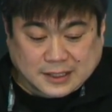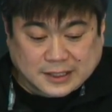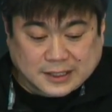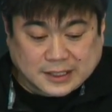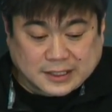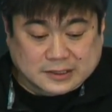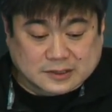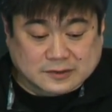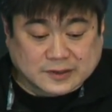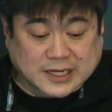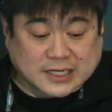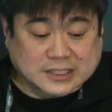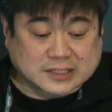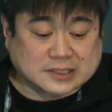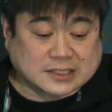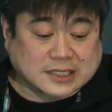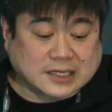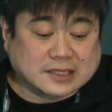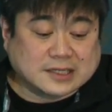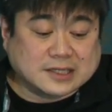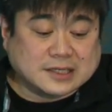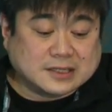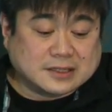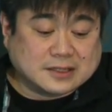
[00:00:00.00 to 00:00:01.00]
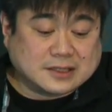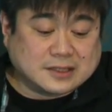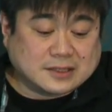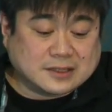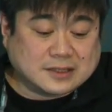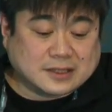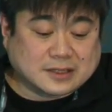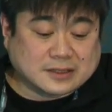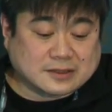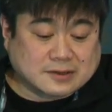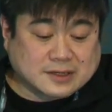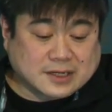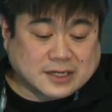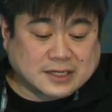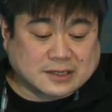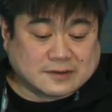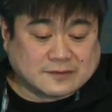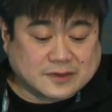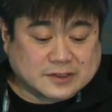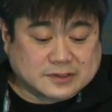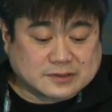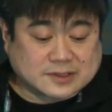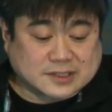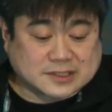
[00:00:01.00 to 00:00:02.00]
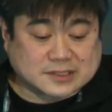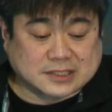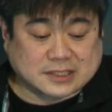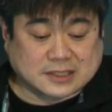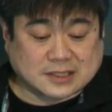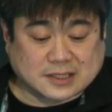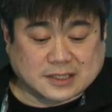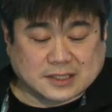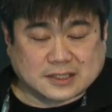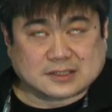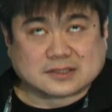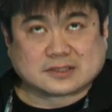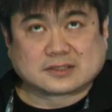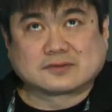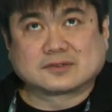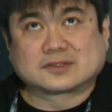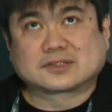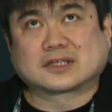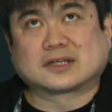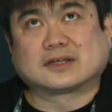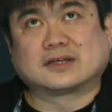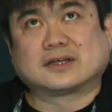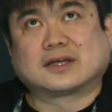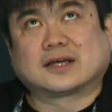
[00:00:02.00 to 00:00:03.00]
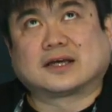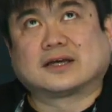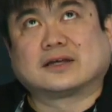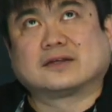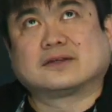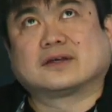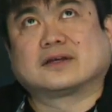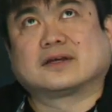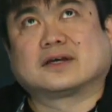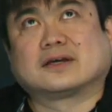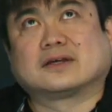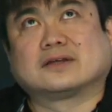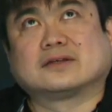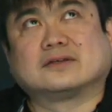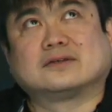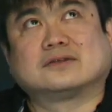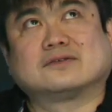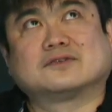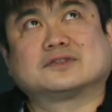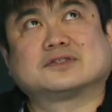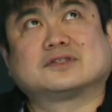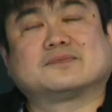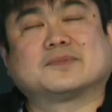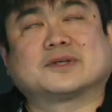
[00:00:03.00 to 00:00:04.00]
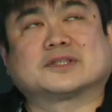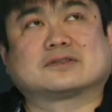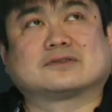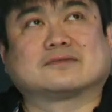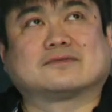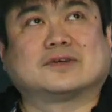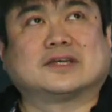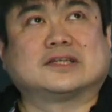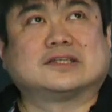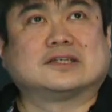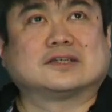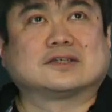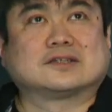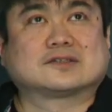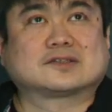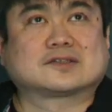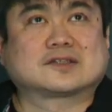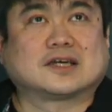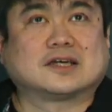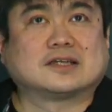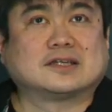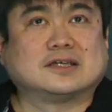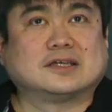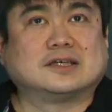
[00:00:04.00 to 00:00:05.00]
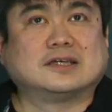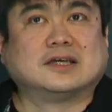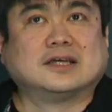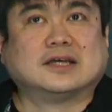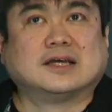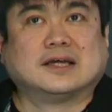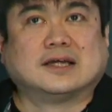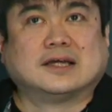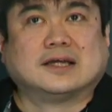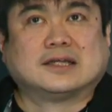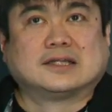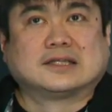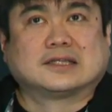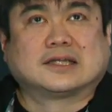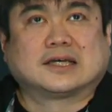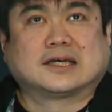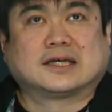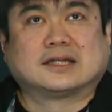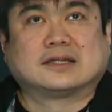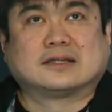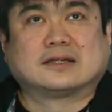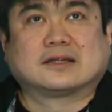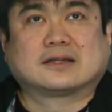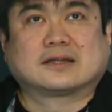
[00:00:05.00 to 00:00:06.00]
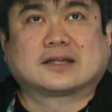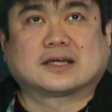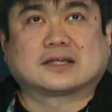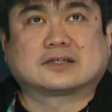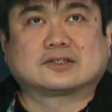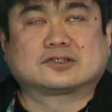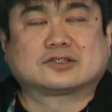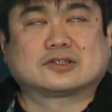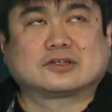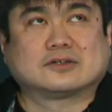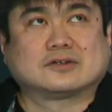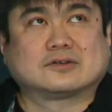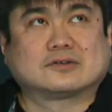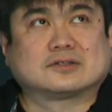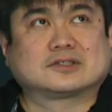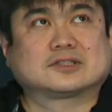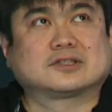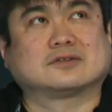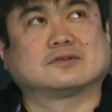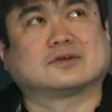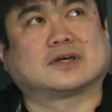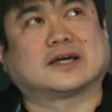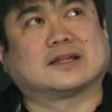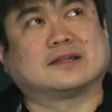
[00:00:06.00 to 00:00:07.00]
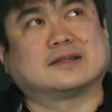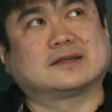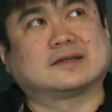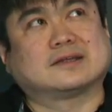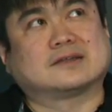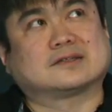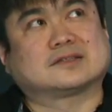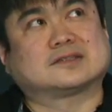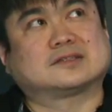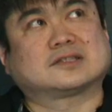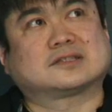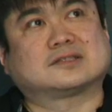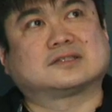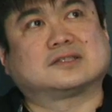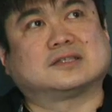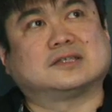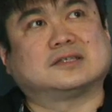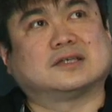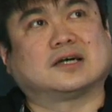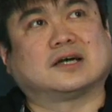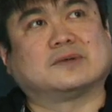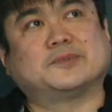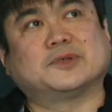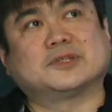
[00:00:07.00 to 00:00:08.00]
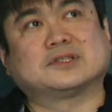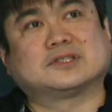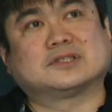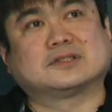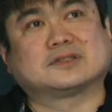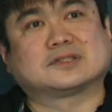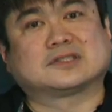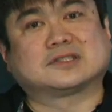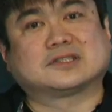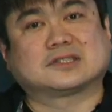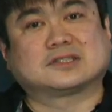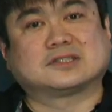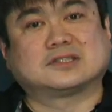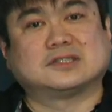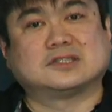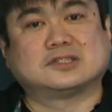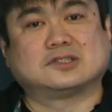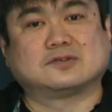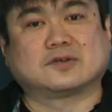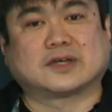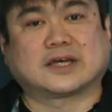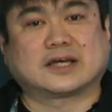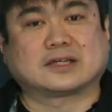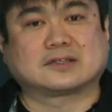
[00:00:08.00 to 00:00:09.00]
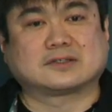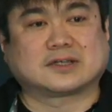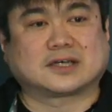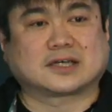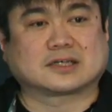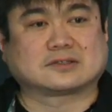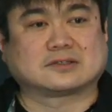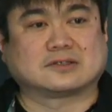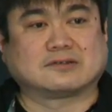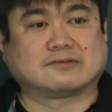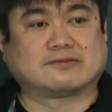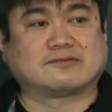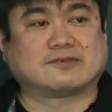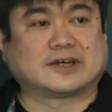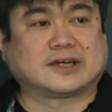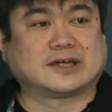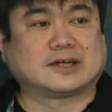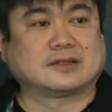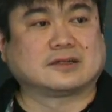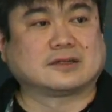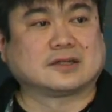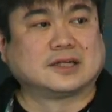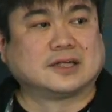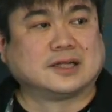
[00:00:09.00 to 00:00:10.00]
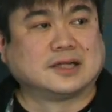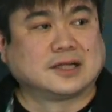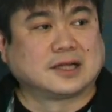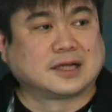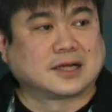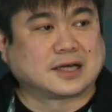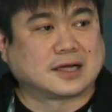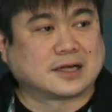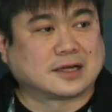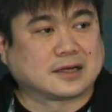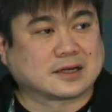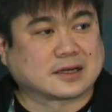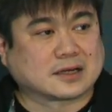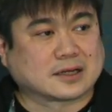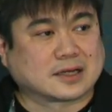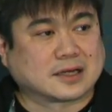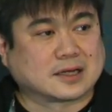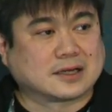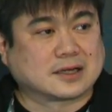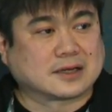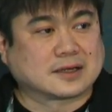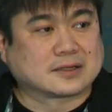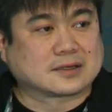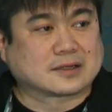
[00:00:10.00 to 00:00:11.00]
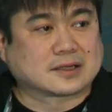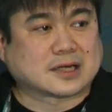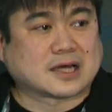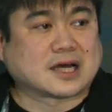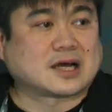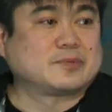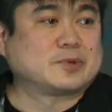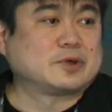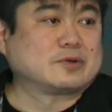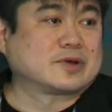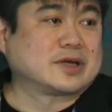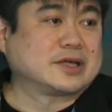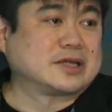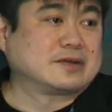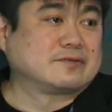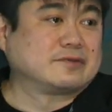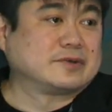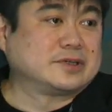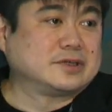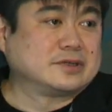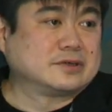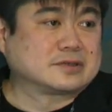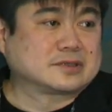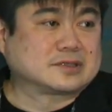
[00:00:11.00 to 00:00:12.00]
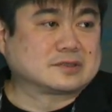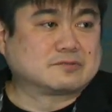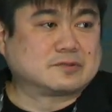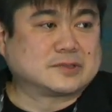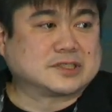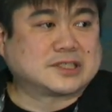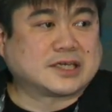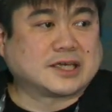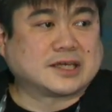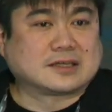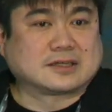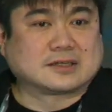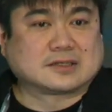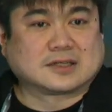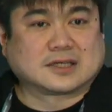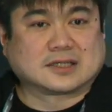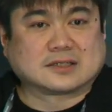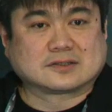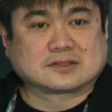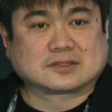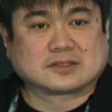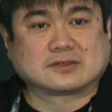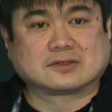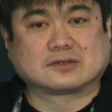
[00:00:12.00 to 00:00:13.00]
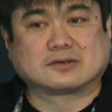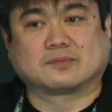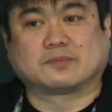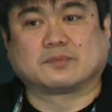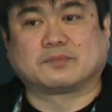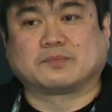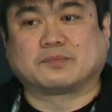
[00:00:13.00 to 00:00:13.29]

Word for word: interaction. And the, the, the, other kind of interesting thing is there was a, a, a, University of Pennsylvania study done that showed, so I think in the 60s, up until the 60s, you had to actually file uh, uh, the copyright every year to retain it. And so there